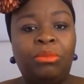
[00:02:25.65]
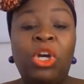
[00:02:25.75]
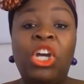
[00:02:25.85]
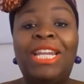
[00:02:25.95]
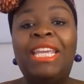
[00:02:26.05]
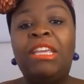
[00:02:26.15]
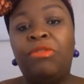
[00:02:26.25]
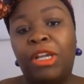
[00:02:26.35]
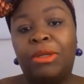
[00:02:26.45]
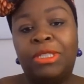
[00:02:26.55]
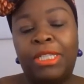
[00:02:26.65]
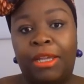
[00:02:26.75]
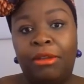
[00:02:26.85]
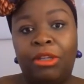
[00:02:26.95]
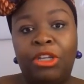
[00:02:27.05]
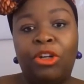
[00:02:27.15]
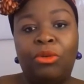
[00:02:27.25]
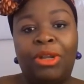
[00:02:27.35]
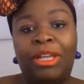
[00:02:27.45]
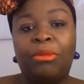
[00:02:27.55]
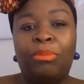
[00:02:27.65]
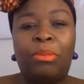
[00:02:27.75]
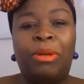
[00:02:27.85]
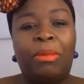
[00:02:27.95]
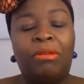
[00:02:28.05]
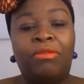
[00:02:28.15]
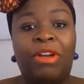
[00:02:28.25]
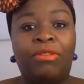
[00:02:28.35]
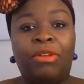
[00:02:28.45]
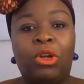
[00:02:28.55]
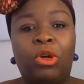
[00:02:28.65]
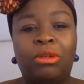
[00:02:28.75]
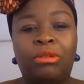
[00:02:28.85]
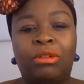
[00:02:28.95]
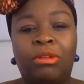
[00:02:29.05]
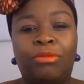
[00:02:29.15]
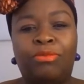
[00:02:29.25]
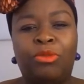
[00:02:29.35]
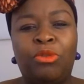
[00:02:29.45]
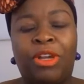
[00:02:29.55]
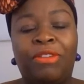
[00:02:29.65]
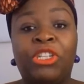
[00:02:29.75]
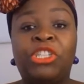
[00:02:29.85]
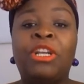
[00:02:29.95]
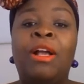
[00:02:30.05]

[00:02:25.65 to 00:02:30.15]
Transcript: early evening, I'd say, like probably about 5 o'clock, 4, 5-ish.